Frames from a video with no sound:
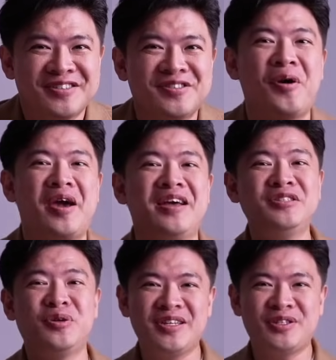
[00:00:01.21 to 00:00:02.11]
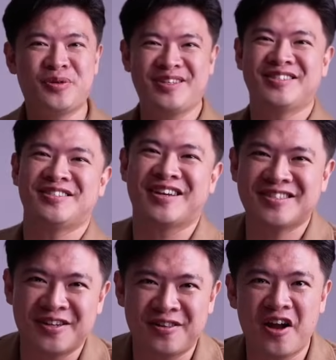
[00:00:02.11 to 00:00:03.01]
So in
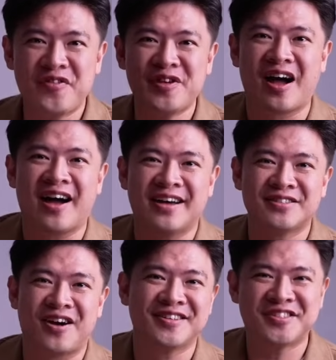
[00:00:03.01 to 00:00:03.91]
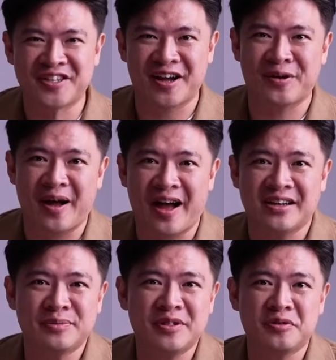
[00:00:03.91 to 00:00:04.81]
2026, a lot of you guys on this channel
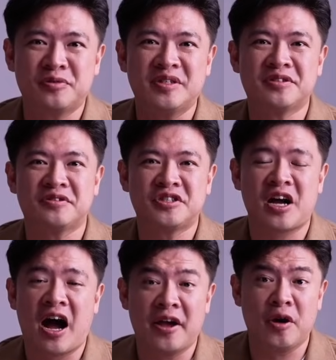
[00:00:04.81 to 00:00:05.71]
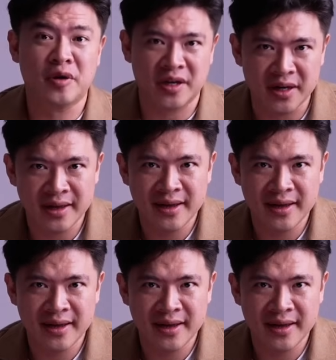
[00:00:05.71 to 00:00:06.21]
asked me to research Iota.